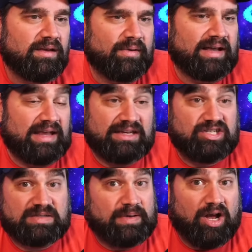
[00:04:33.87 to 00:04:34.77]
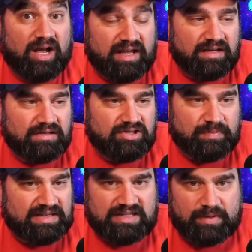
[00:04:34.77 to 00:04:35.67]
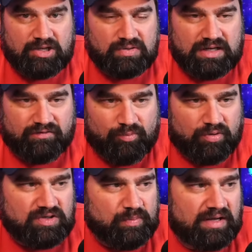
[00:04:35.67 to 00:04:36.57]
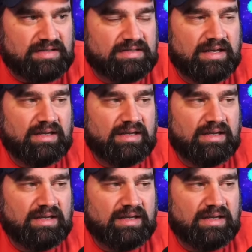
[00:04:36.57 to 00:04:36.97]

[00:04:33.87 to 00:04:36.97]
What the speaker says: When I guess she's been on it. She must have been using it for more than 2 months.